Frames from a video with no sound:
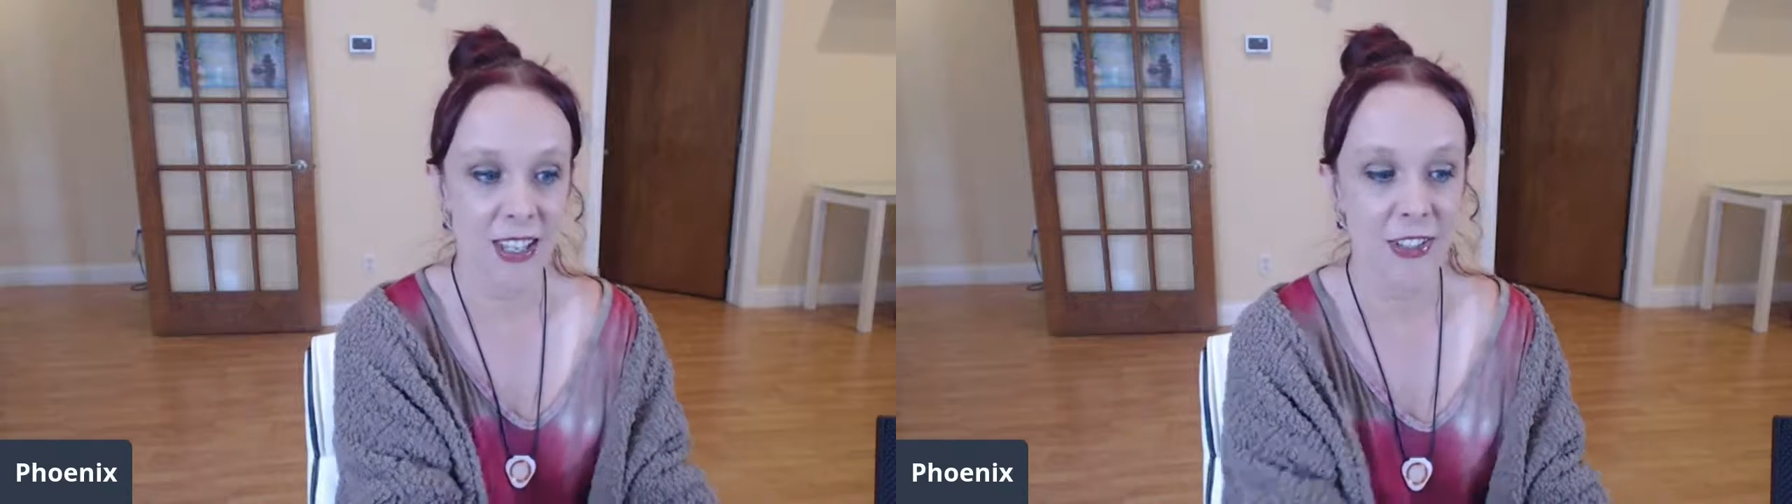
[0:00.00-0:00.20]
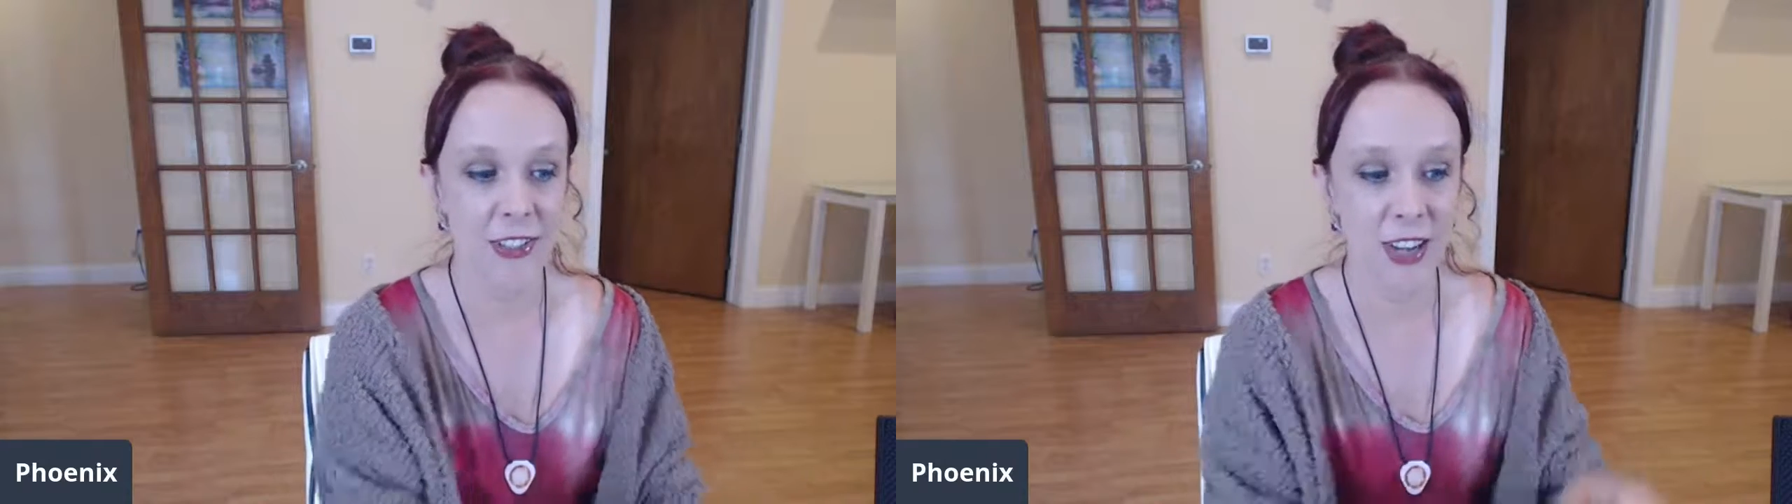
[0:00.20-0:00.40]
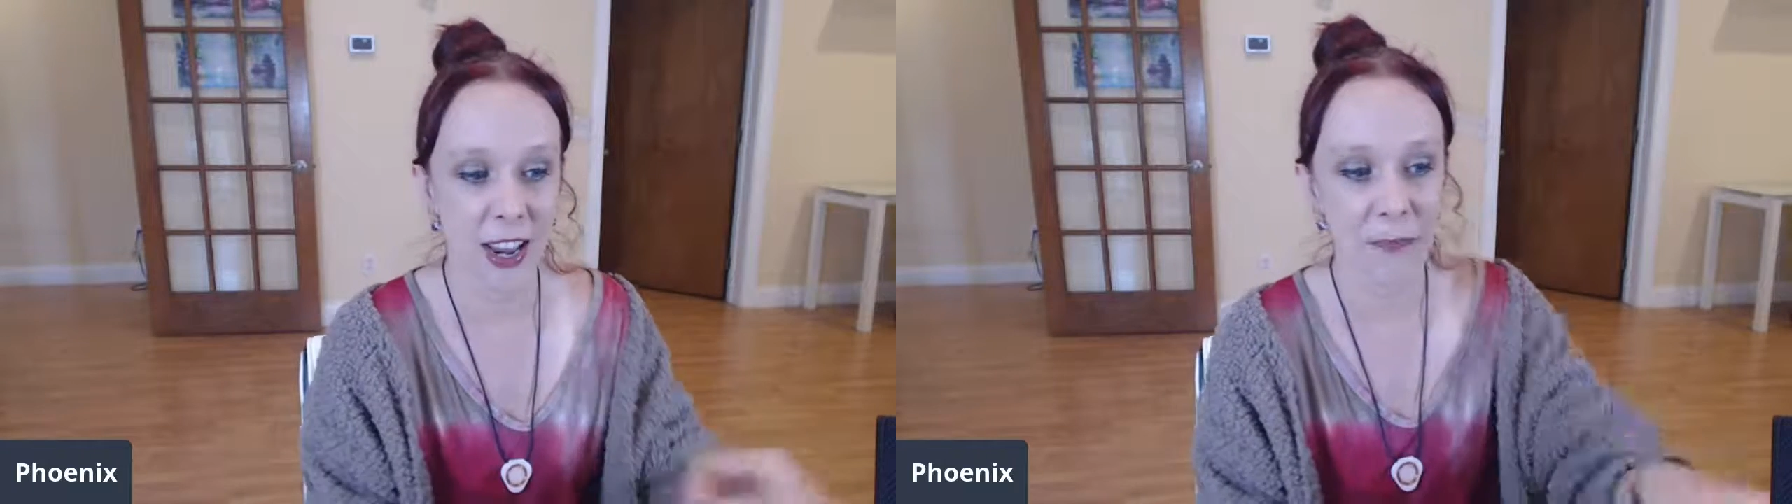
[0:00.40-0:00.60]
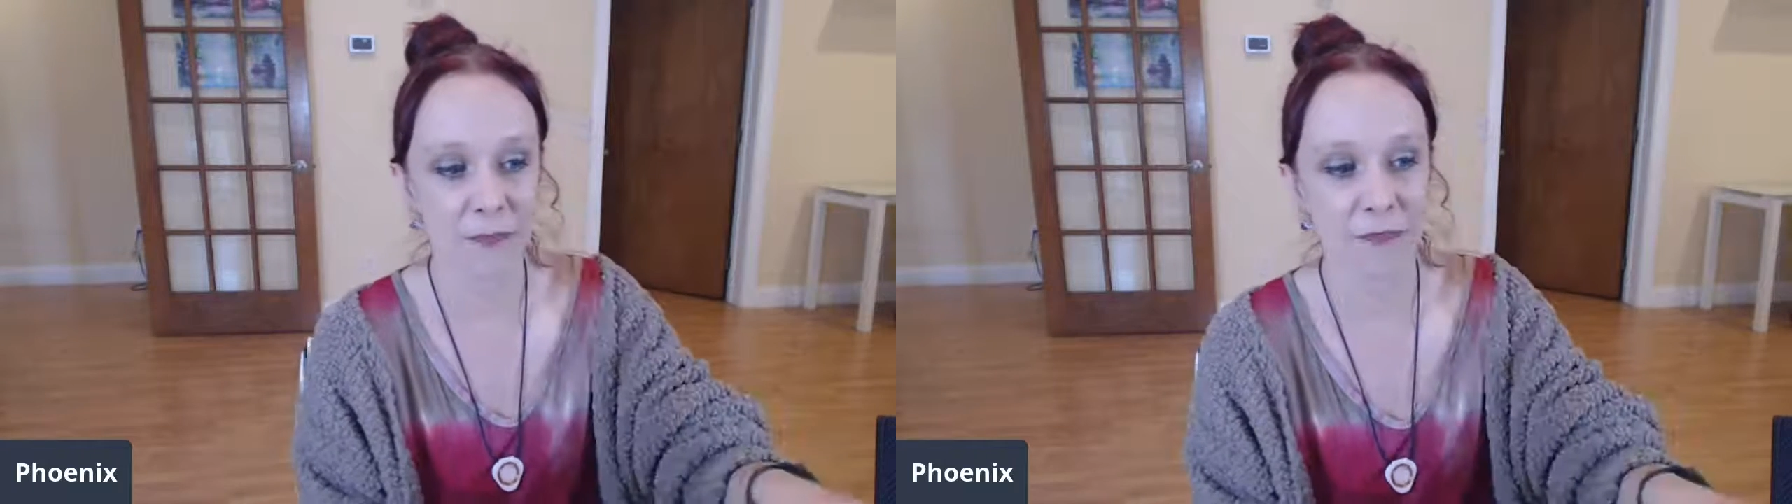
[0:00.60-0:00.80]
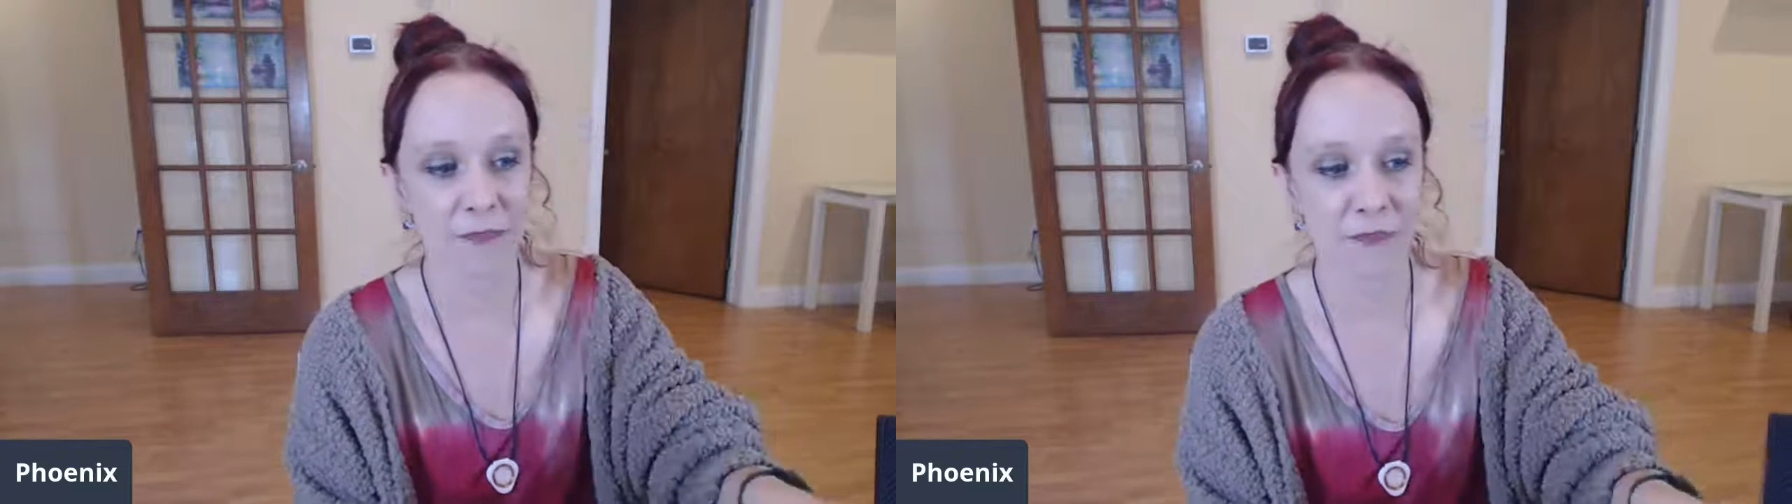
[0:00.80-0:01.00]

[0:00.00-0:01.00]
yesterday,